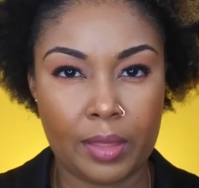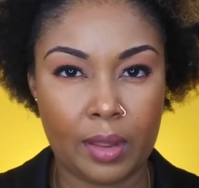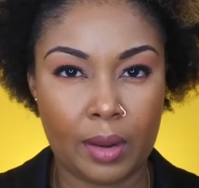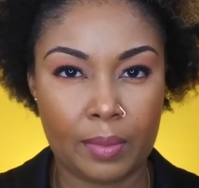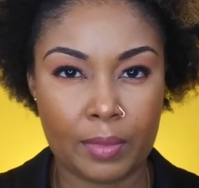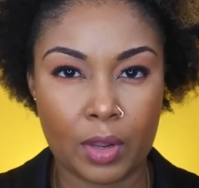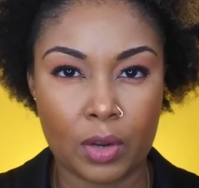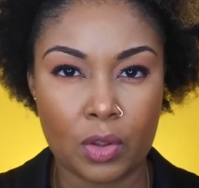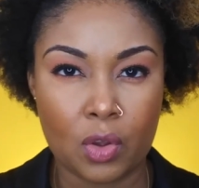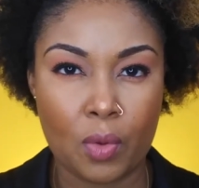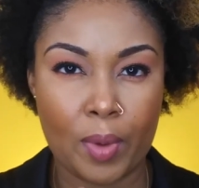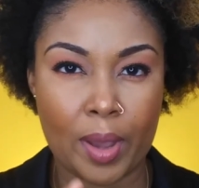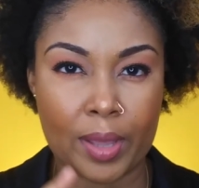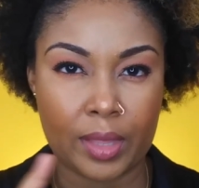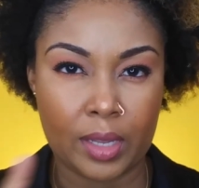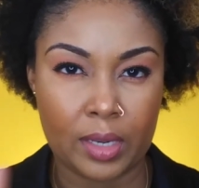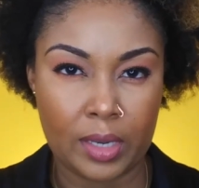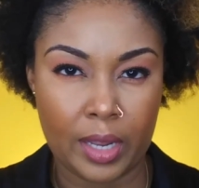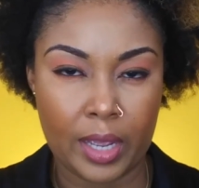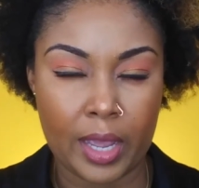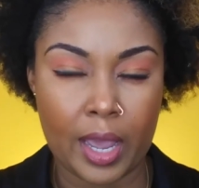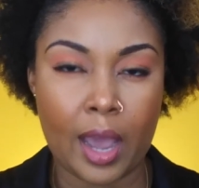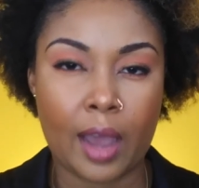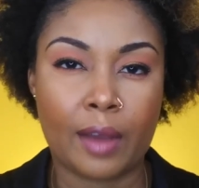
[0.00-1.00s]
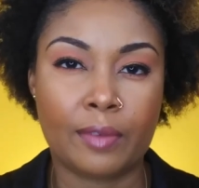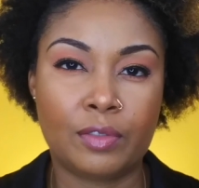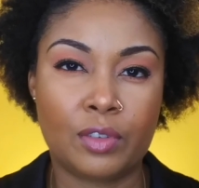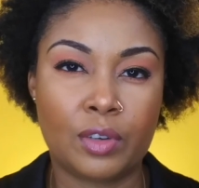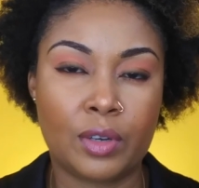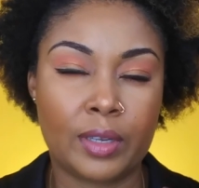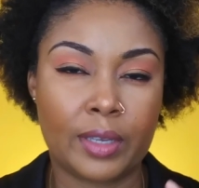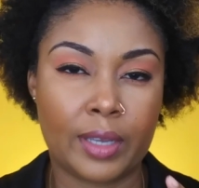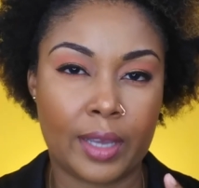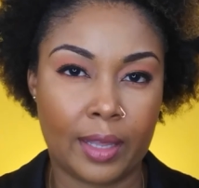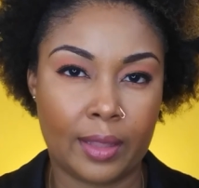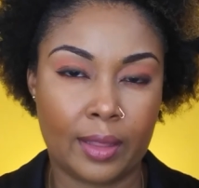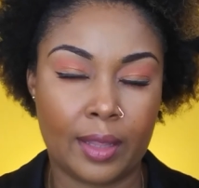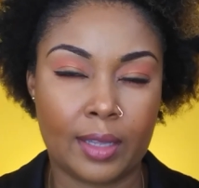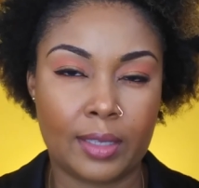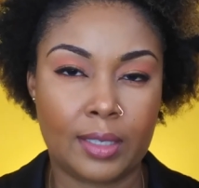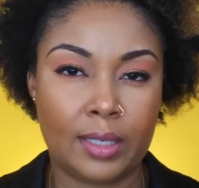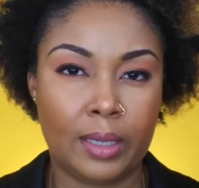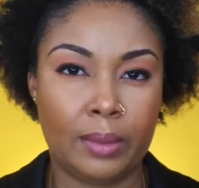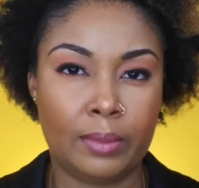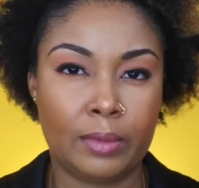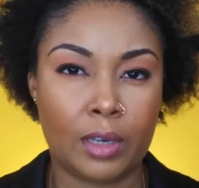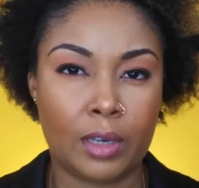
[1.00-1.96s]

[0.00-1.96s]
Then I'm gonna go back the day after and get that same